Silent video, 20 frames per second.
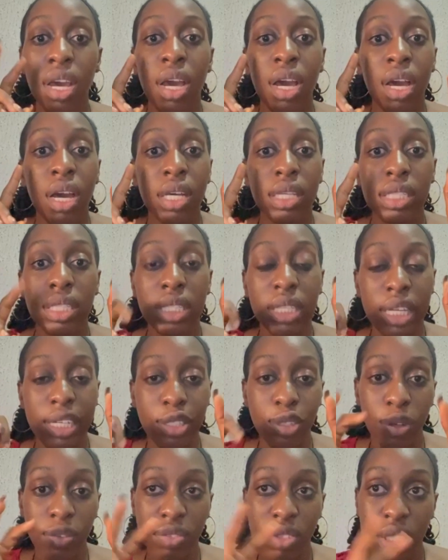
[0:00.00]

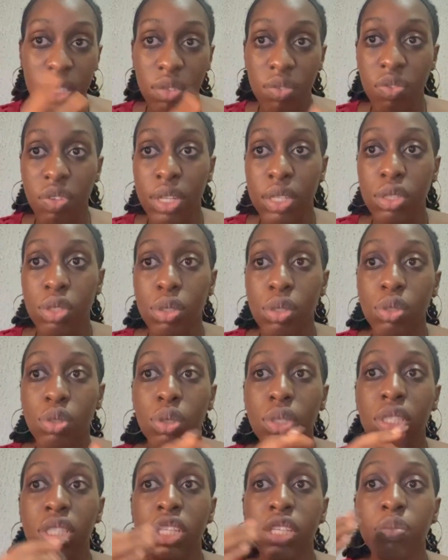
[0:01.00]
stage of this infection.
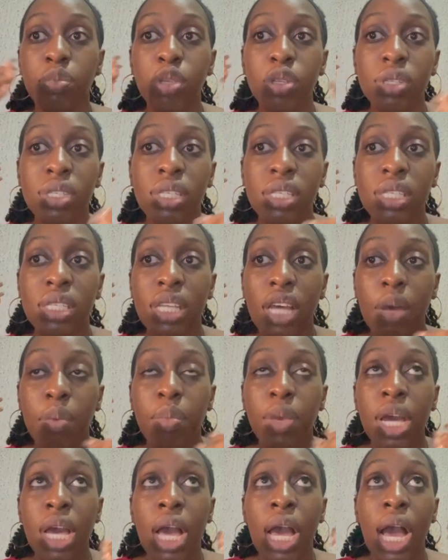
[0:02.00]
So the immune
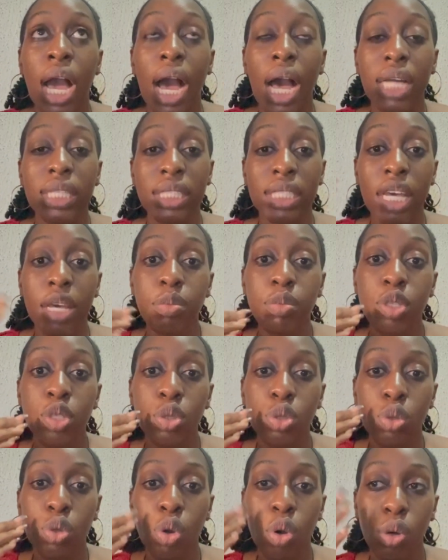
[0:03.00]
system attempts
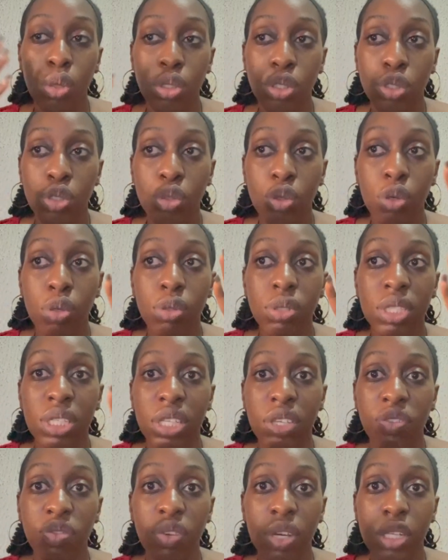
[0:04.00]
to control
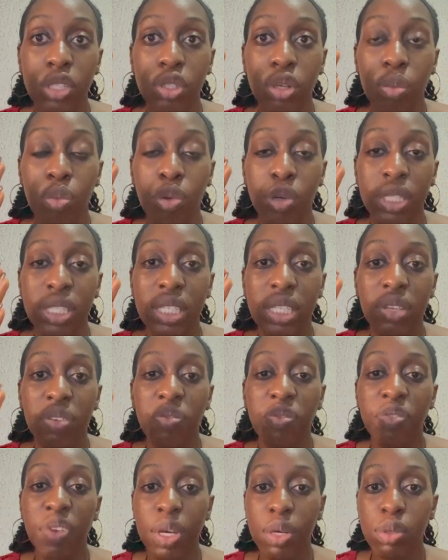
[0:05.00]
the infection but
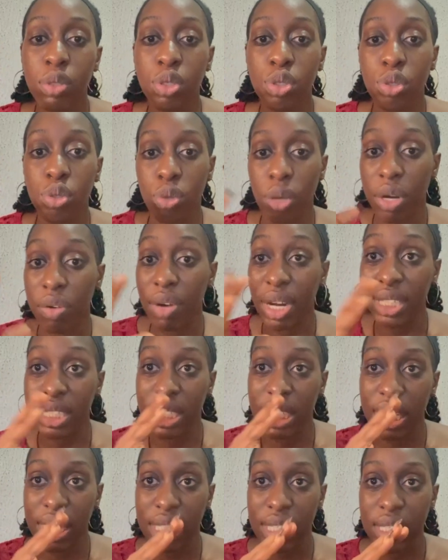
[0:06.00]
fails to
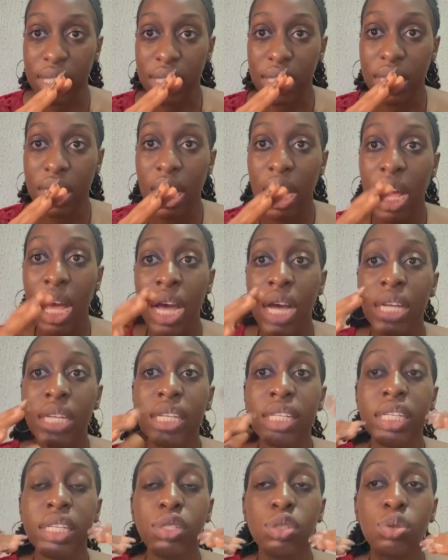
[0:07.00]
eradicate it,
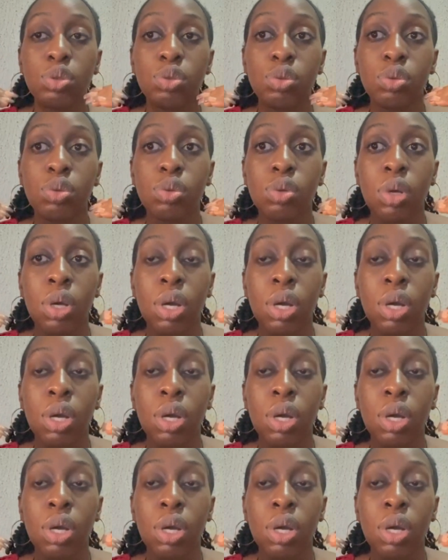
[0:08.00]
leading to